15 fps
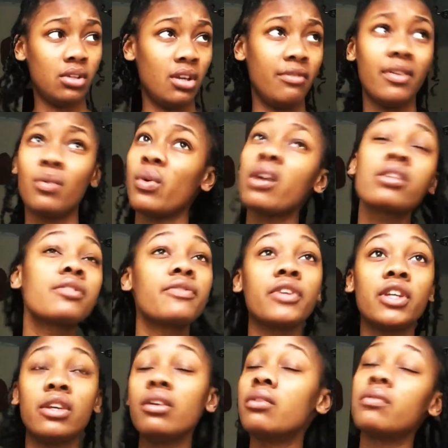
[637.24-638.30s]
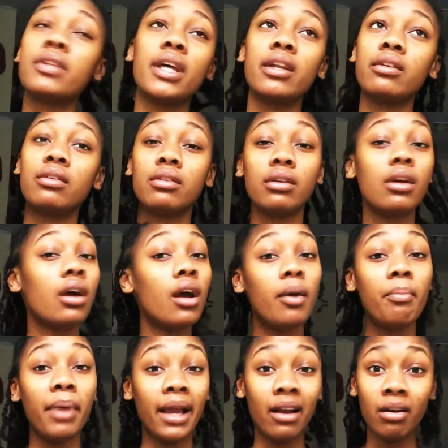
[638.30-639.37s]
if it works for you, then
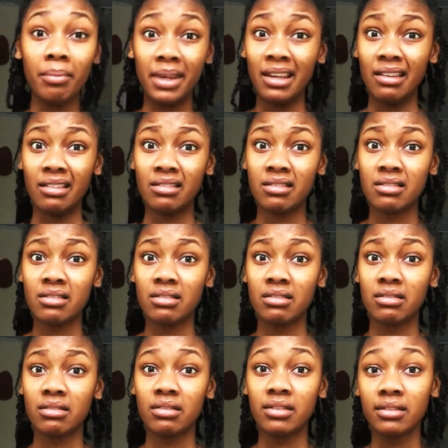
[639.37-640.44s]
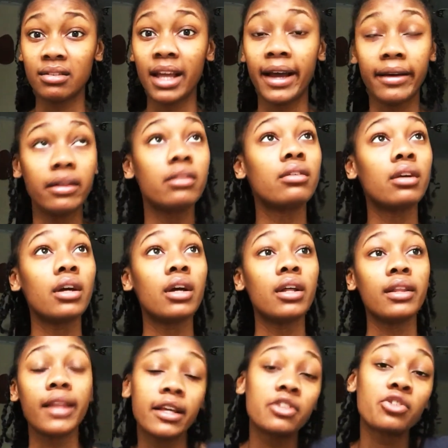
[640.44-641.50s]
by all means, that,
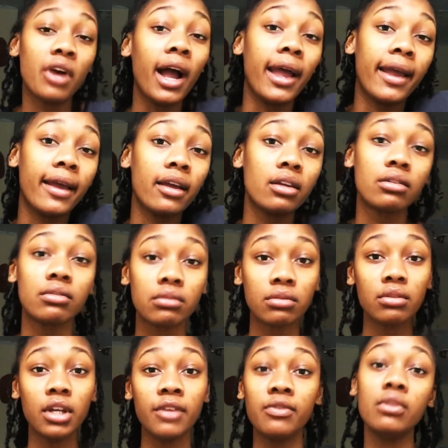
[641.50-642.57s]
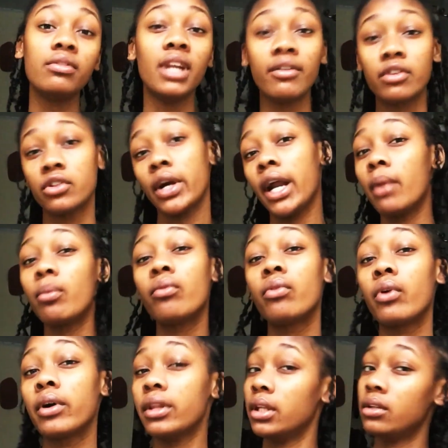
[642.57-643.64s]
like, try it. If you've never tried it
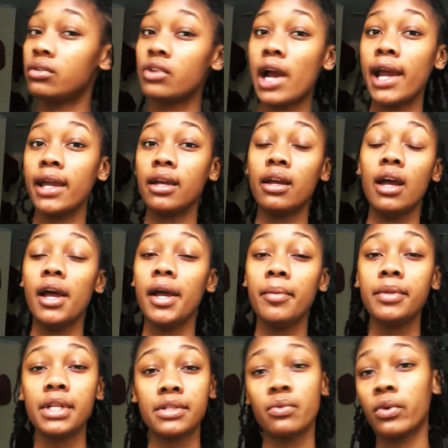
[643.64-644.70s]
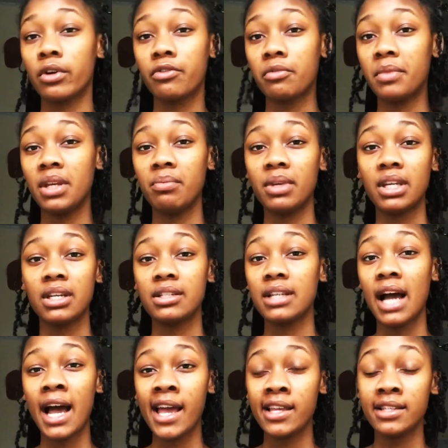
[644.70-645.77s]
before, then try it. It doesn't work for me because
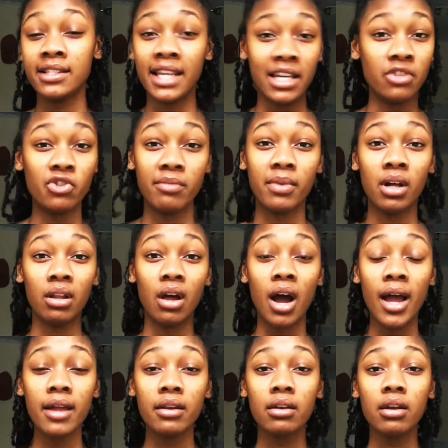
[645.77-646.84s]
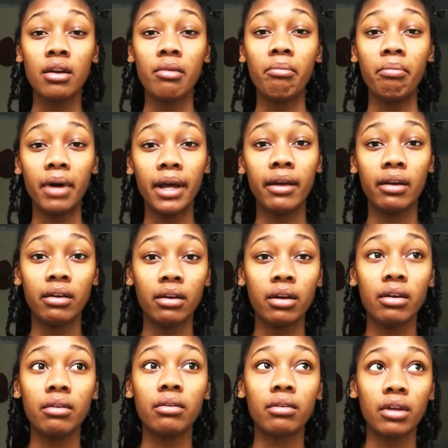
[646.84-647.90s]
I daydream a lot, but
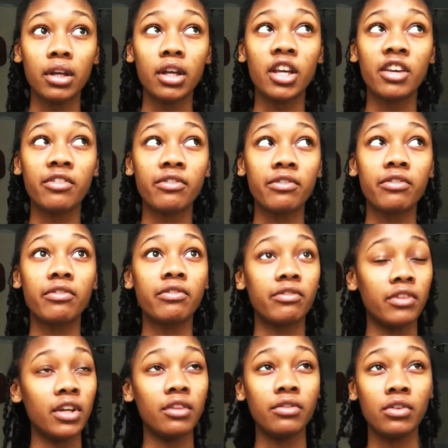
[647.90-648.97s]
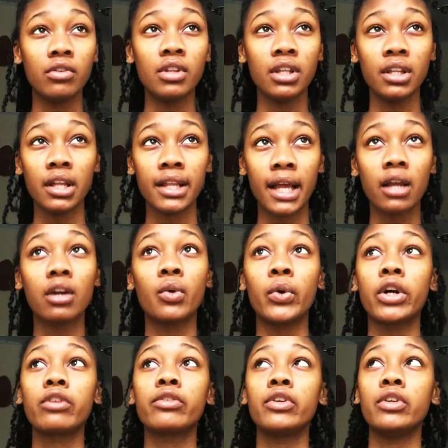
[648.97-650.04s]
if you think that that could
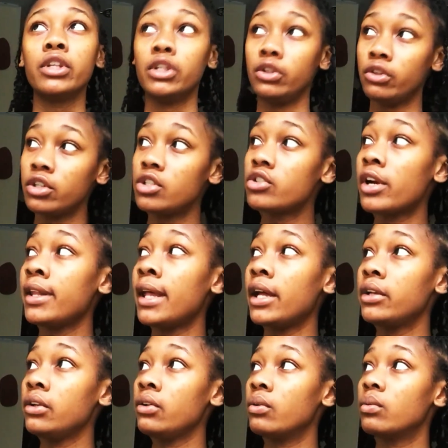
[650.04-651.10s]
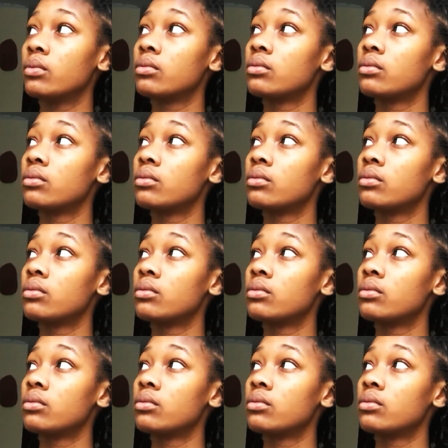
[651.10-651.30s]
work for you, then you can try that too.